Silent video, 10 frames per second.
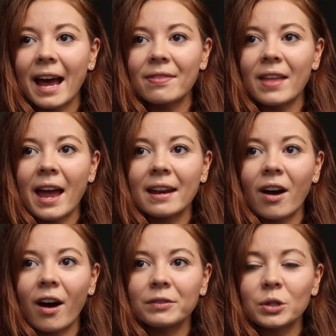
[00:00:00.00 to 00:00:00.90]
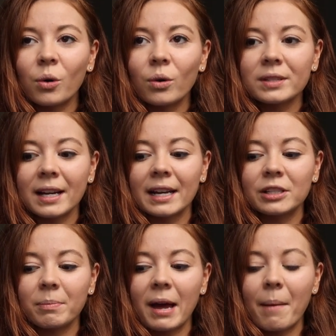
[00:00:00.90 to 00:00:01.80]
and then I've talked a
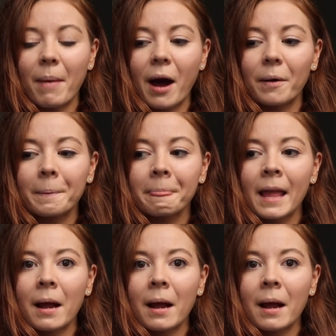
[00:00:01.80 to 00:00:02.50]
little bit about